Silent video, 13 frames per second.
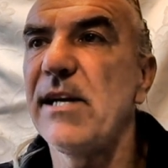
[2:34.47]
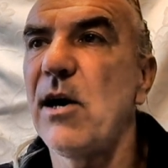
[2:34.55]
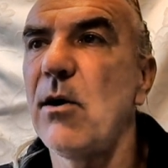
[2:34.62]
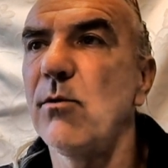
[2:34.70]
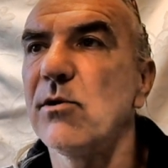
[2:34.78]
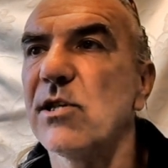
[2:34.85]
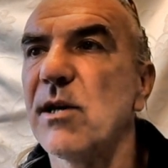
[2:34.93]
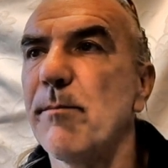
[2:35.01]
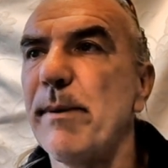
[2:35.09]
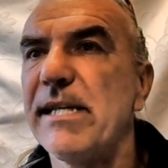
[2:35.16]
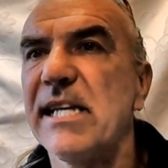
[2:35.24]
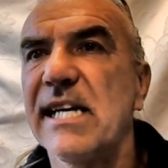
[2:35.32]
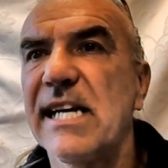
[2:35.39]
halts a
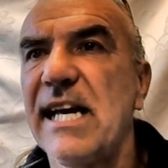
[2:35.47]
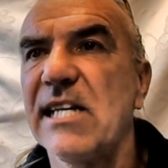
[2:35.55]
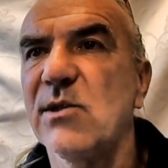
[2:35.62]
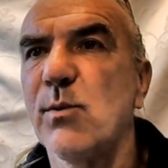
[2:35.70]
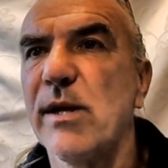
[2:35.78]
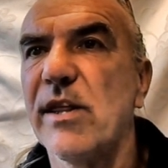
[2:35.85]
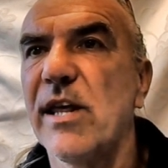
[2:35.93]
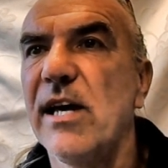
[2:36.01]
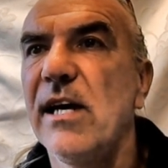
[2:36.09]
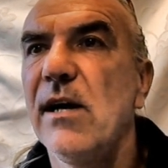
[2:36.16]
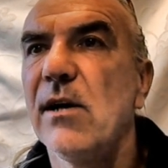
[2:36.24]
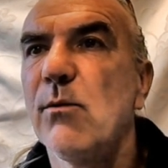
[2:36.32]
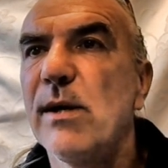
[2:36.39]
bitter clash
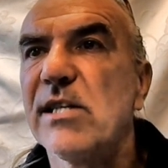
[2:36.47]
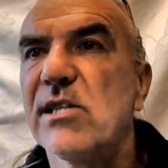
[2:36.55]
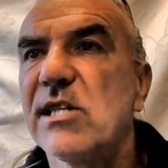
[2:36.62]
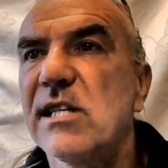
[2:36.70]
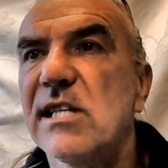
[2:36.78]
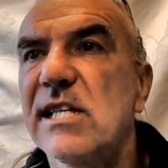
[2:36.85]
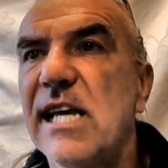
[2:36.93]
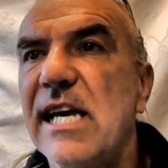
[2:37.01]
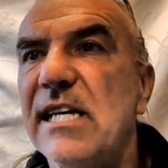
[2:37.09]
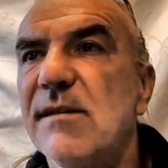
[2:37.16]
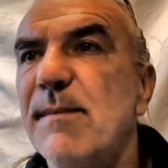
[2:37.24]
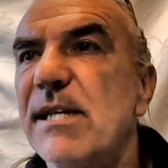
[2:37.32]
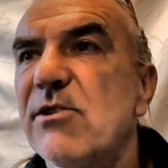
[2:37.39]
with which
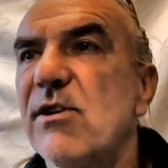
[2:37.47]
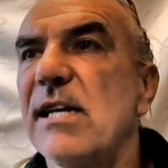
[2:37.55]
says Mr.